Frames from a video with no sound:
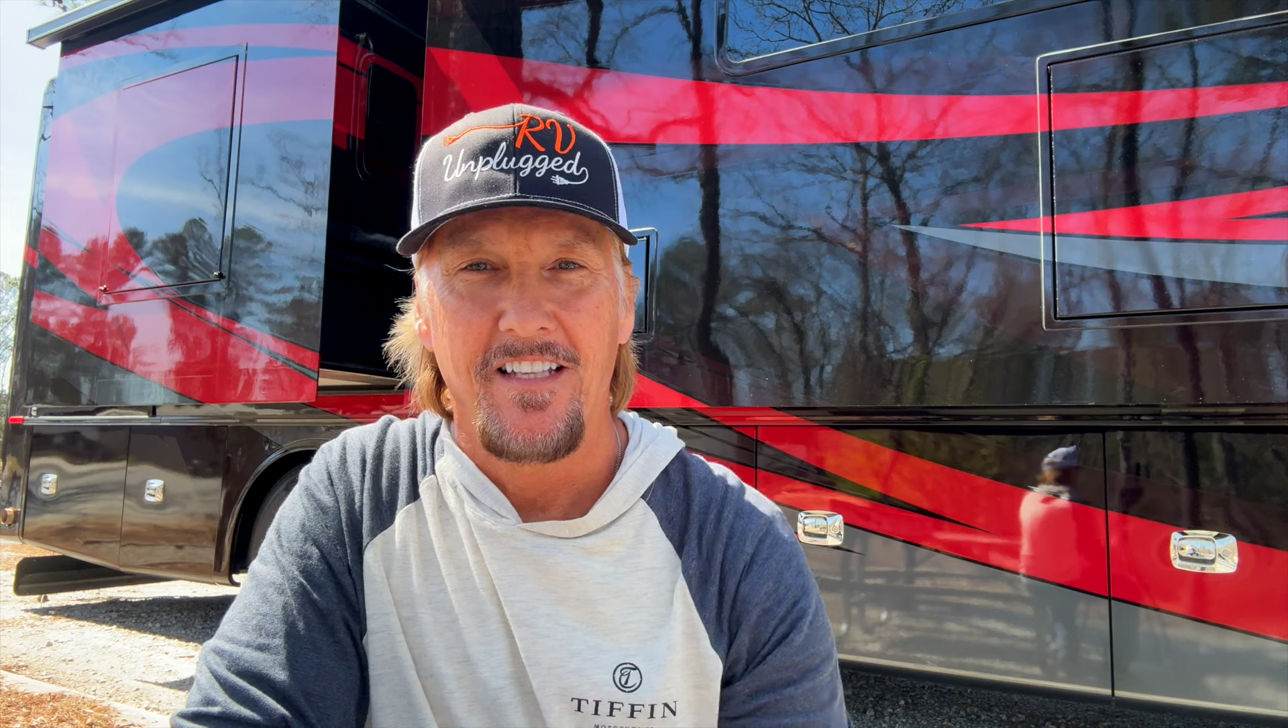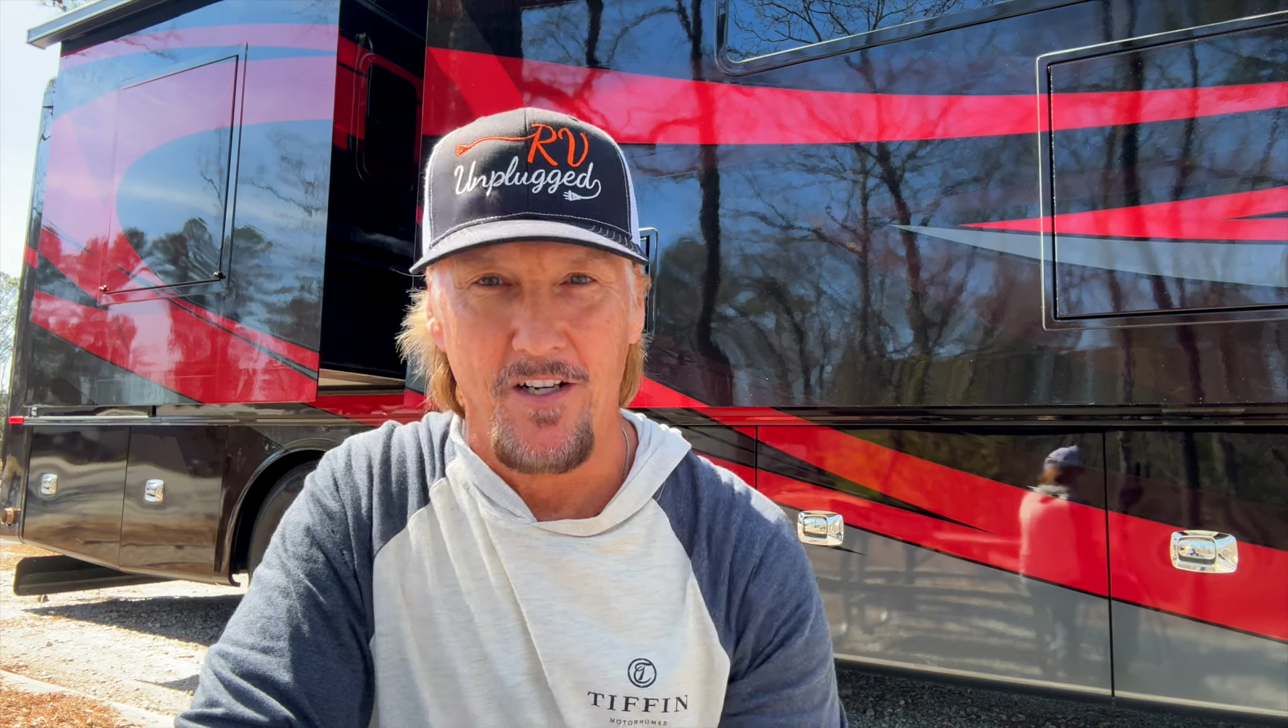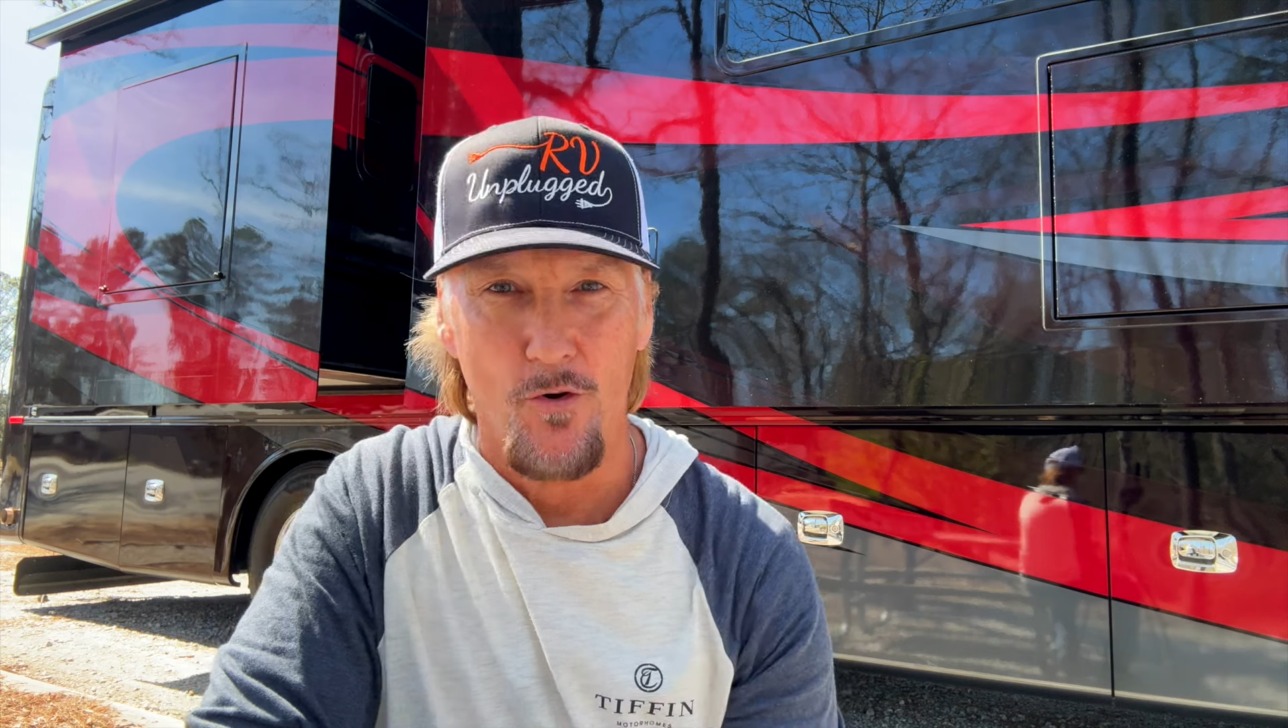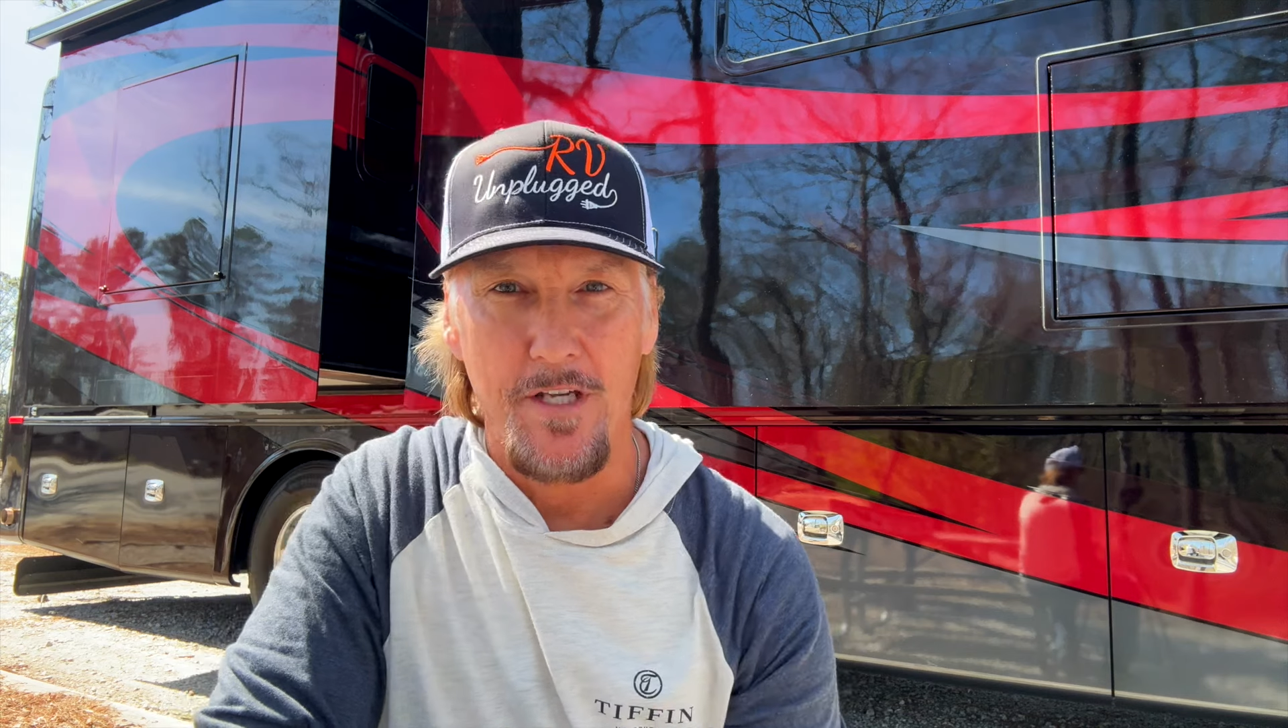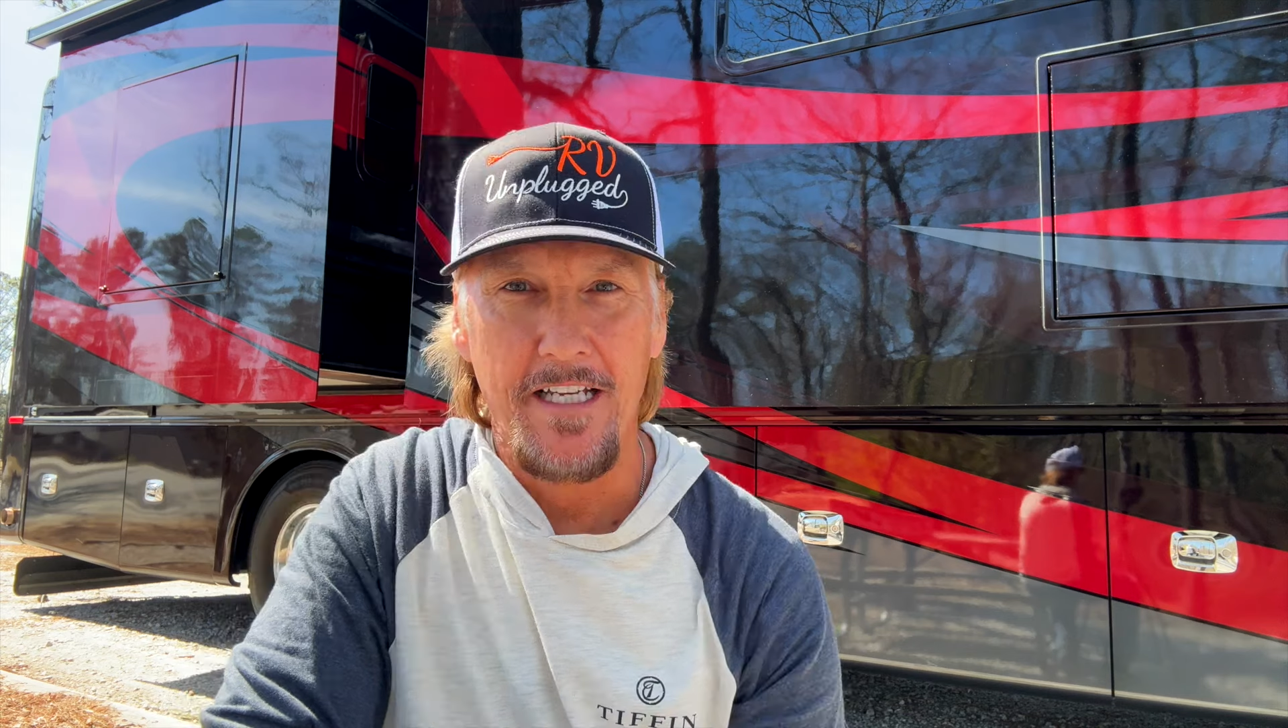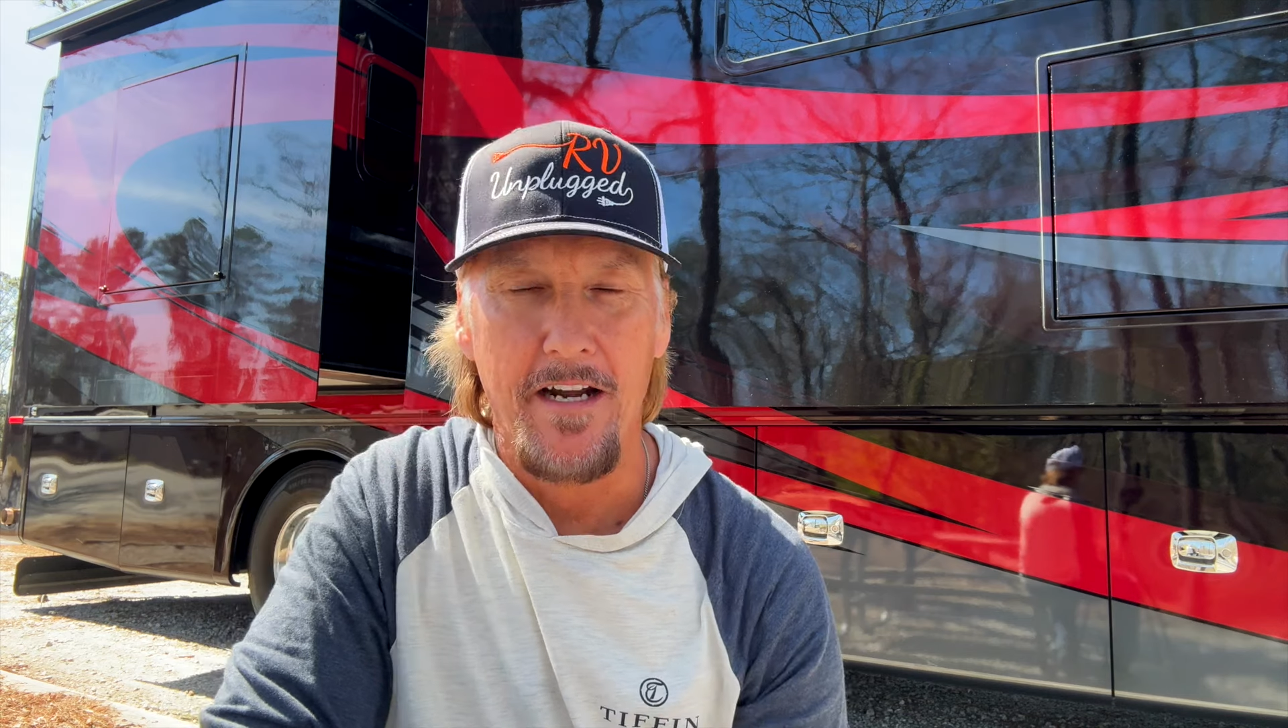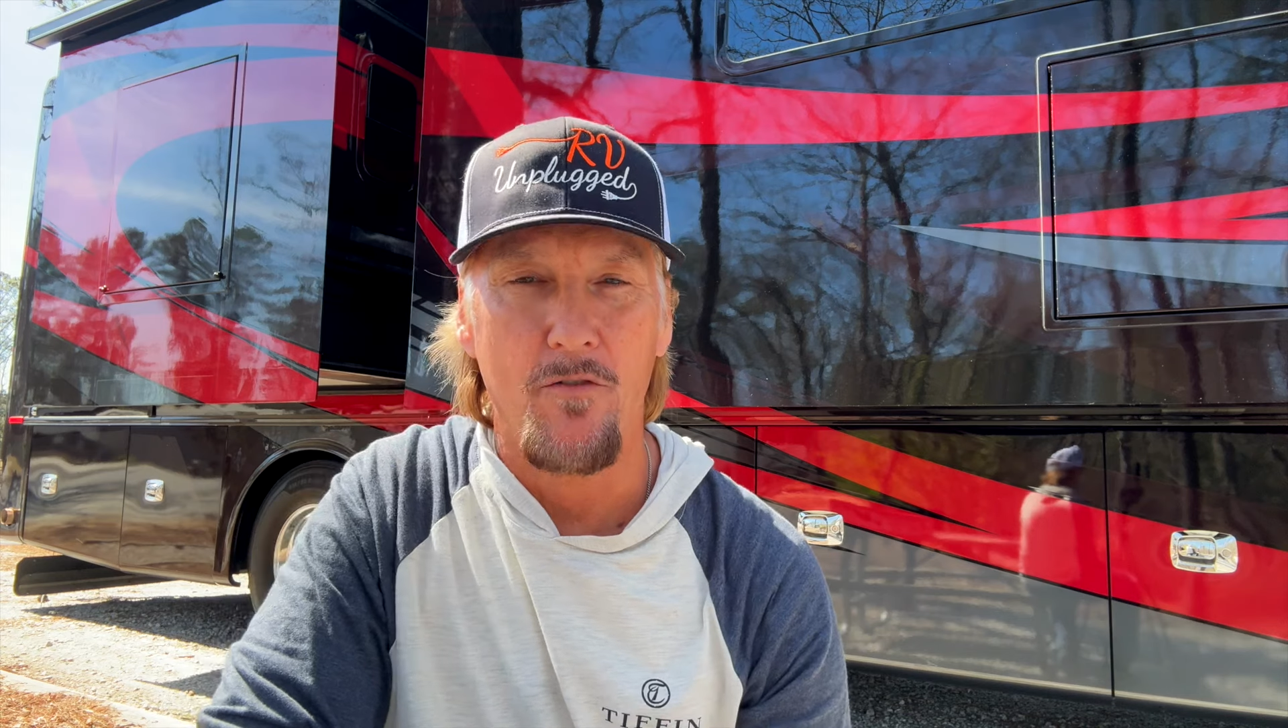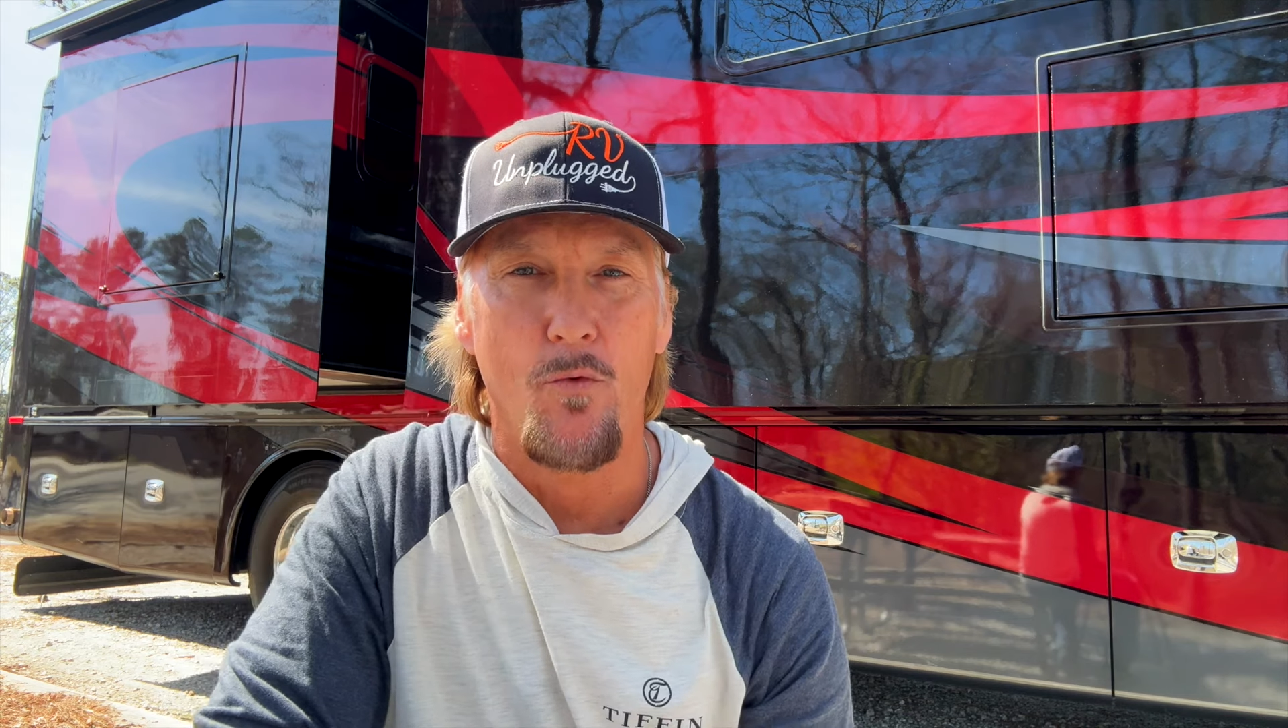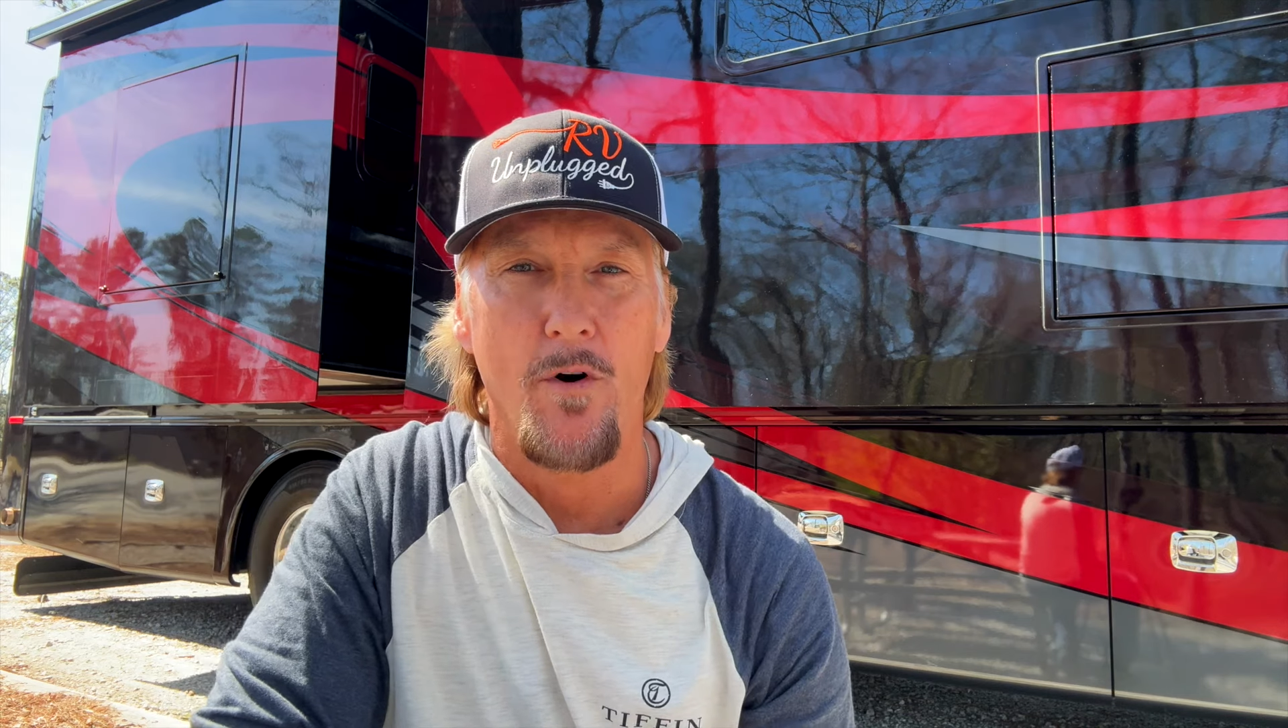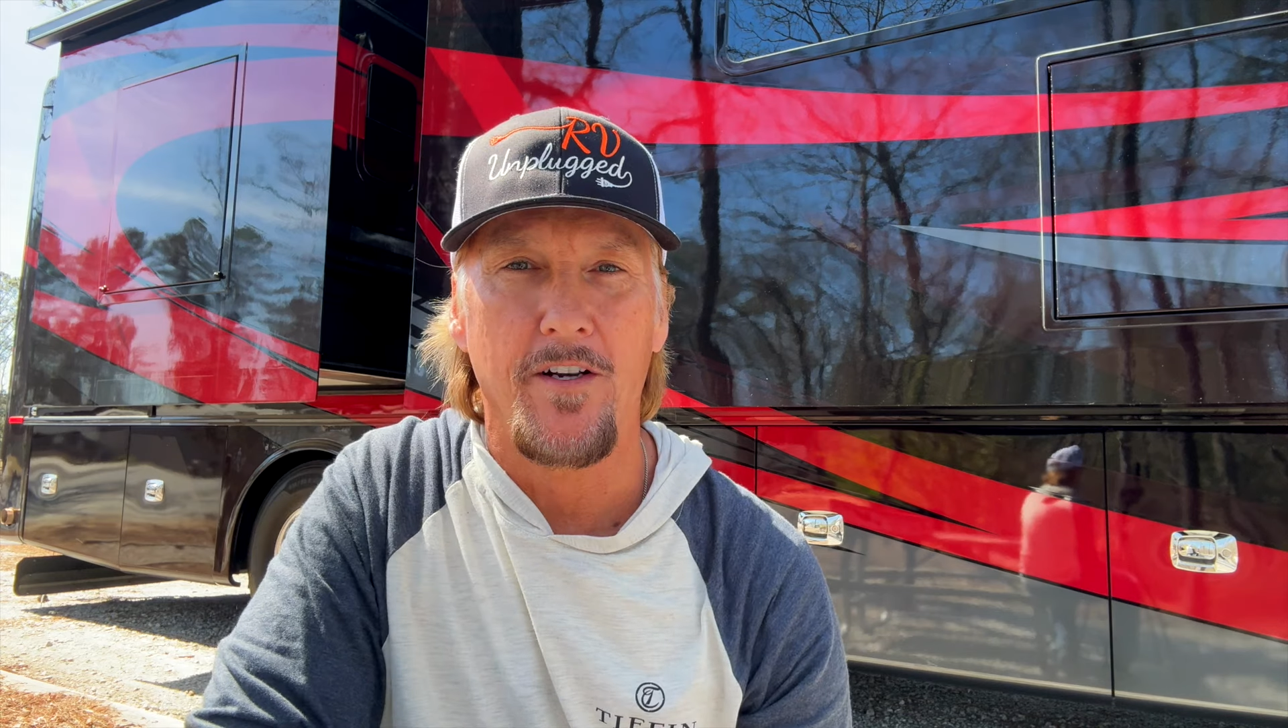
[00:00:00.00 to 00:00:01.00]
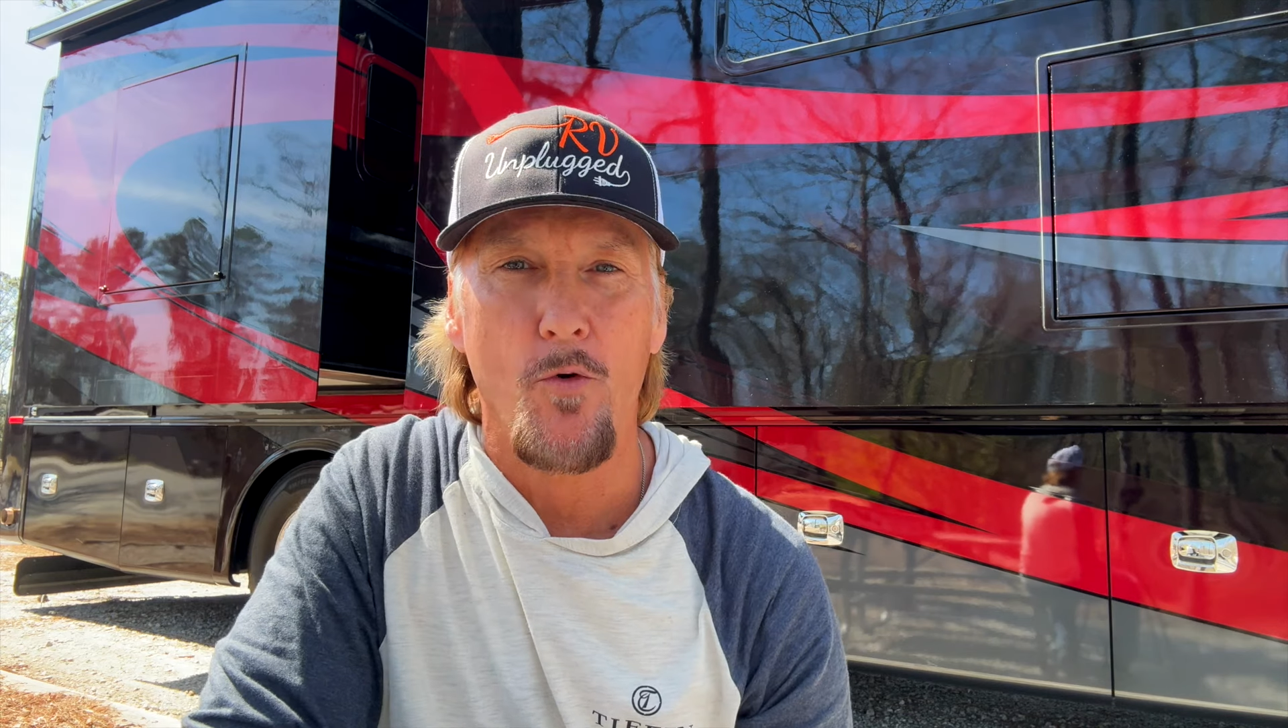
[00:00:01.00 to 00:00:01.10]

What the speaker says: Hello again, everyone.